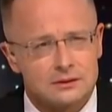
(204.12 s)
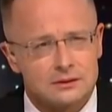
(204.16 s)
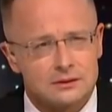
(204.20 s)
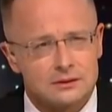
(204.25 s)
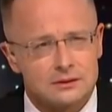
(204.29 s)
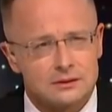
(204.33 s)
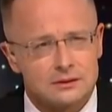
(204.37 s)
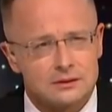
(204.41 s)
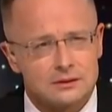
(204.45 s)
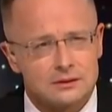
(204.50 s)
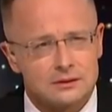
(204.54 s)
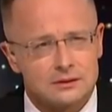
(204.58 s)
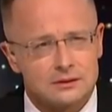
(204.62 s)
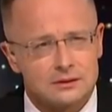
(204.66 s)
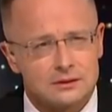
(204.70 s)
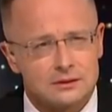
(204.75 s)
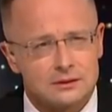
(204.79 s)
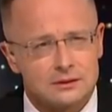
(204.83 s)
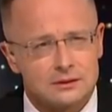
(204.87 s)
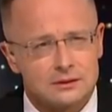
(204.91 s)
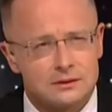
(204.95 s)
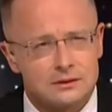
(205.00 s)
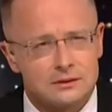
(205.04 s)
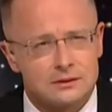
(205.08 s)

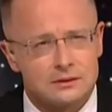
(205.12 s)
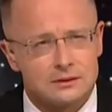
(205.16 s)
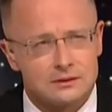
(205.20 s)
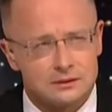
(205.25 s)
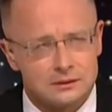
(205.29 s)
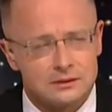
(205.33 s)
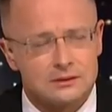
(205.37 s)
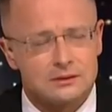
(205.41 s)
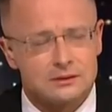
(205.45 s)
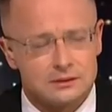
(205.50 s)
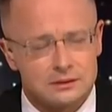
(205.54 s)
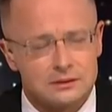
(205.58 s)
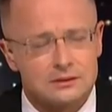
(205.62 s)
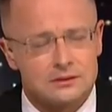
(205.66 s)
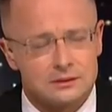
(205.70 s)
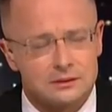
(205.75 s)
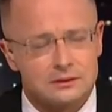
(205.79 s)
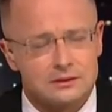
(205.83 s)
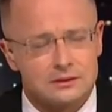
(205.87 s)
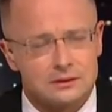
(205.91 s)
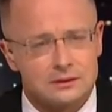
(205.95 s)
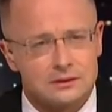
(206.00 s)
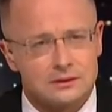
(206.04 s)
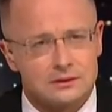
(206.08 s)

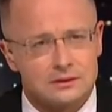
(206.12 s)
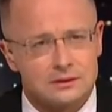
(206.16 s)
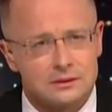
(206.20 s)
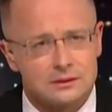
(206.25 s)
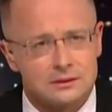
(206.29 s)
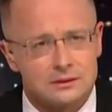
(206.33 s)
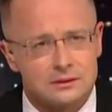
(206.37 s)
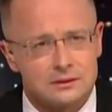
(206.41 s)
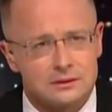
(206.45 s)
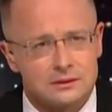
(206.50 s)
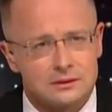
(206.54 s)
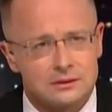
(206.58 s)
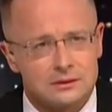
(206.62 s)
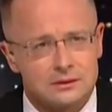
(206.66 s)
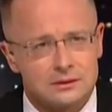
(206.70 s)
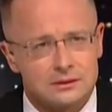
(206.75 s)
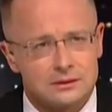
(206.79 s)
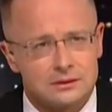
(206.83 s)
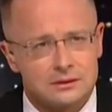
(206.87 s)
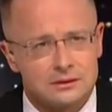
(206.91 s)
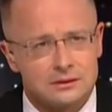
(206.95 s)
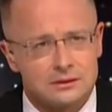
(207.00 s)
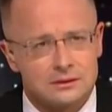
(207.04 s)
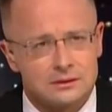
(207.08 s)

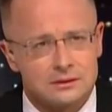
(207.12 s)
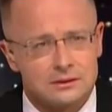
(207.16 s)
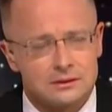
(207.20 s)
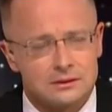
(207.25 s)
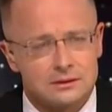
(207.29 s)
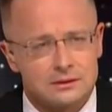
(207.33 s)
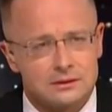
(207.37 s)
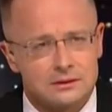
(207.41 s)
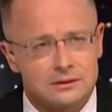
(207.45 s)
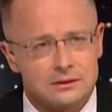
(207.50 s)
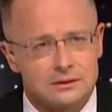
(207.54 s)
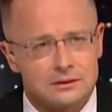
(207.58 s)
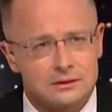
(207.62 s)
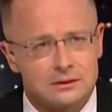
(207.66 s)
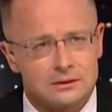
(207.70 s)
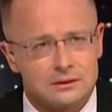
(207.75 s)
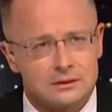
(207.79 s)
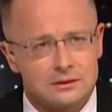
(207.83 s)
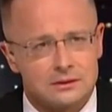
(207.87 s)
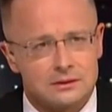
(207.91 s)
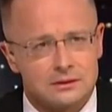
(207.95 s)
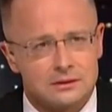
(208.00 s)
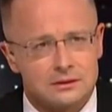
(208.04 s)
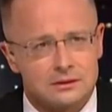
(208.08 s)

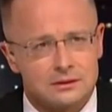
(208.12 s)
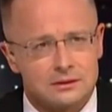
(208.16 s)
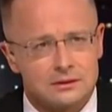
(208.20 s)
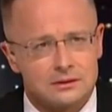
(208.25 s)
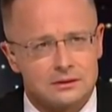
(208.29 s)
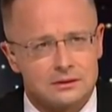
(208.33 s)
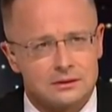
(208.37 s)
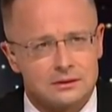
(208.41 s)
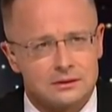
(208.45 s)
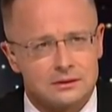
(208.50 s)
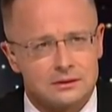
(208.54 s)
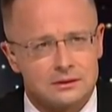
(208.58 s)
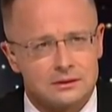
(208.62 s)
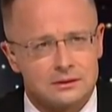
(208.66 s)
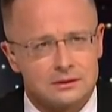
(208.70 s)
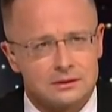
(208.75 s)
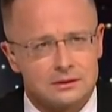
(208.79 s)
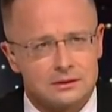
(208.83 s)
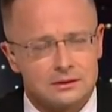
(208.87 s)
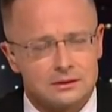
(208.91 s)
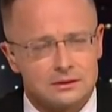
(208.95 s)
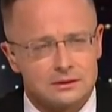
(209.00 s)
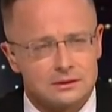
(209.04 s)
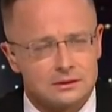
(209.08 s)

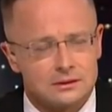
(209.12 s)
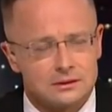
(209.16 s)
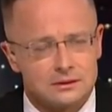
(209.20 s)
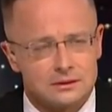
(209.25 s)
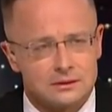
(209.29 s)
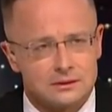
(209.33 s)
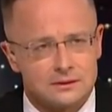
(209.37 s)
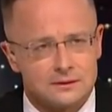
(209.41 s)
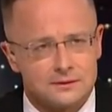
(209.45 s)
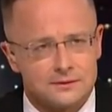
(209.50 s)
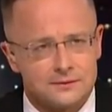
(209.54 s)
(not speaking)